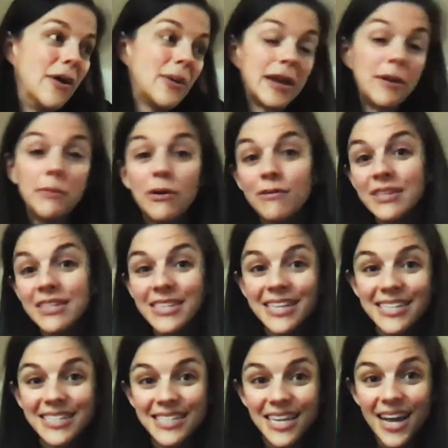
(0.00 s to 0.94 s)
going to move to
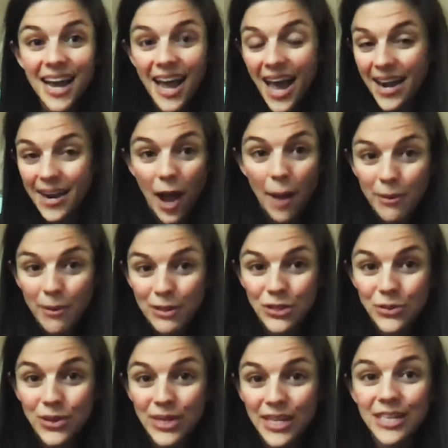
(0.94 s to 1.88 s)
DC. I had an
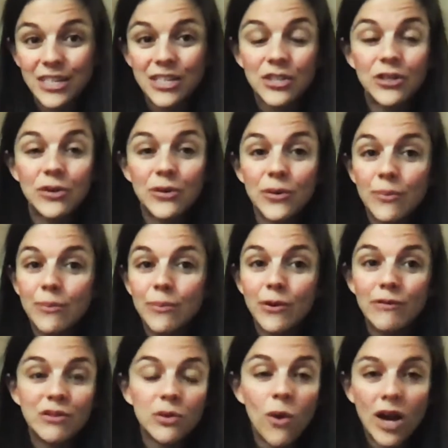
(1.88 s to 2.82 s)
opportunity to
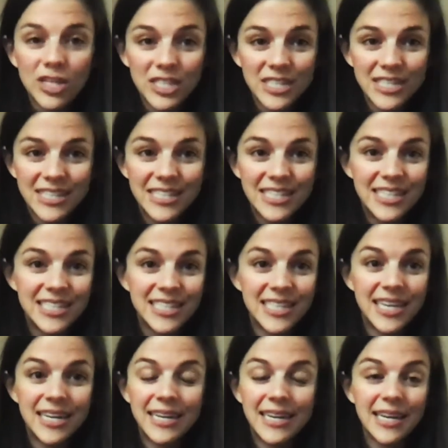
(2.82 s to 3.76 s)
move to Washington,
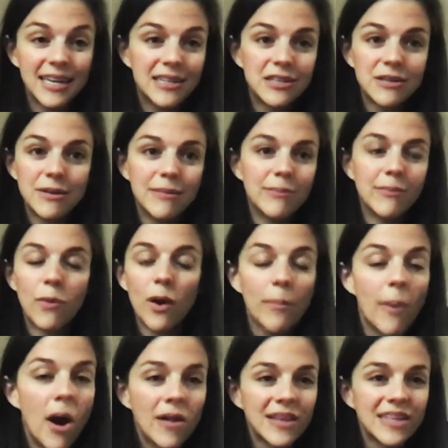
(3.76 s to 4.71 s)
DC and get into
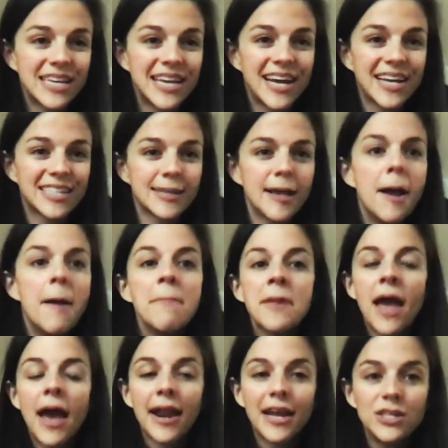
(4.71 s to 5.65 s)
more politics.
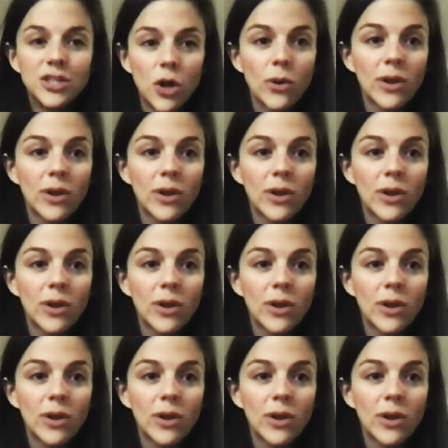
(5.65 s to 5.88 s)
And I